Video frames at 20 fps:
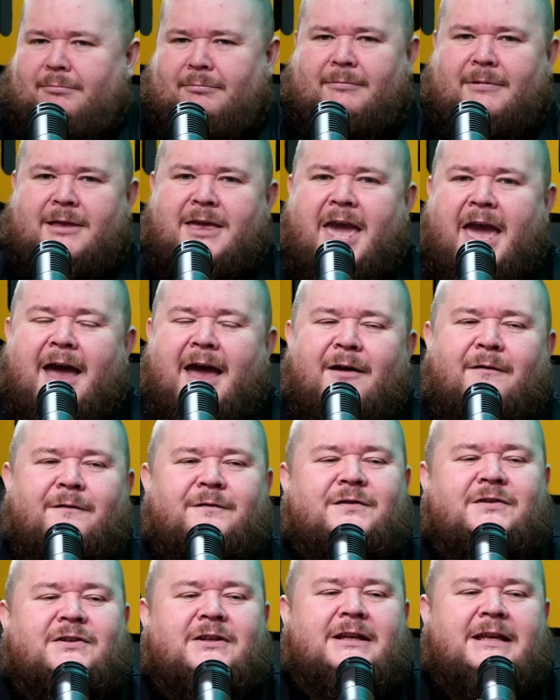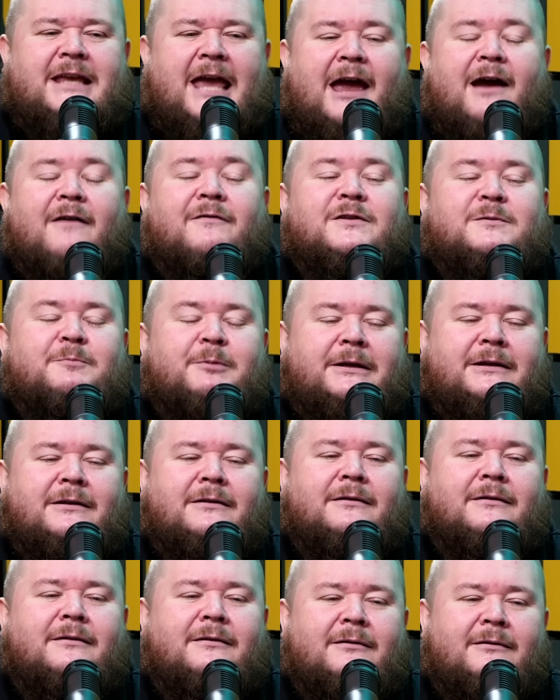Kev's Kev has
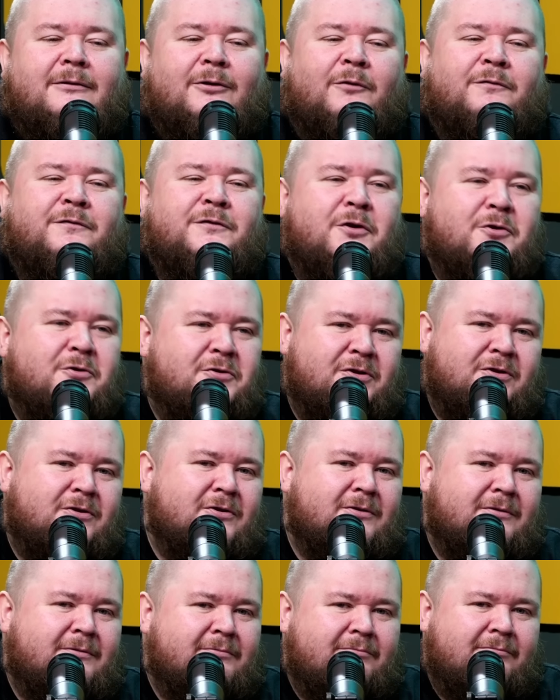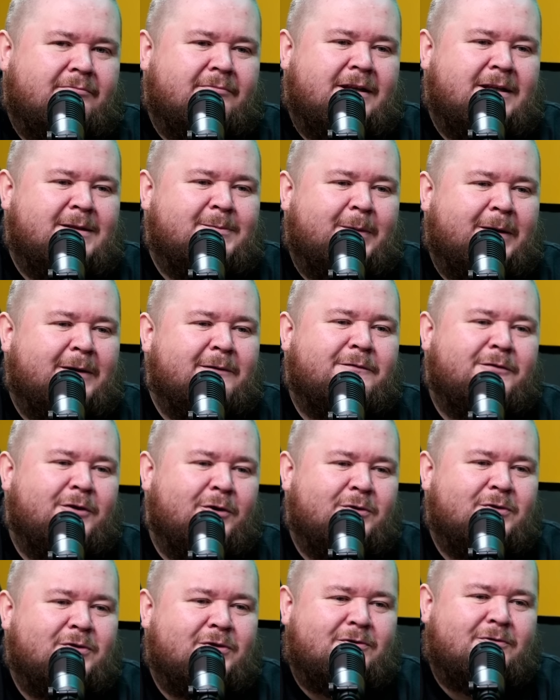been of use. He's been of
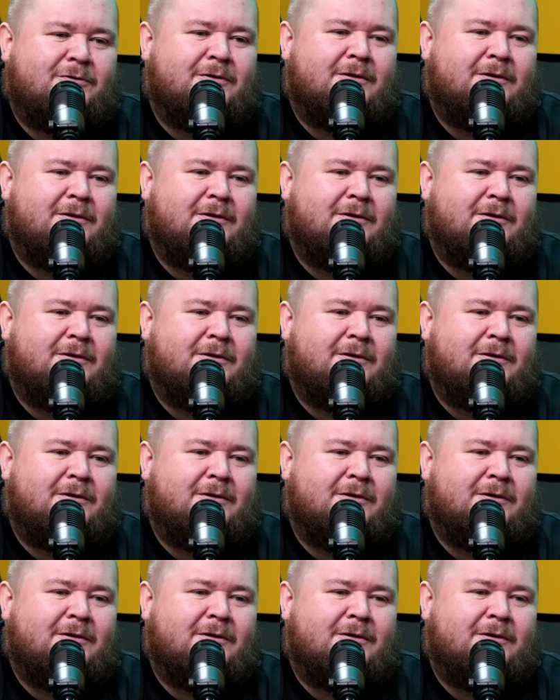use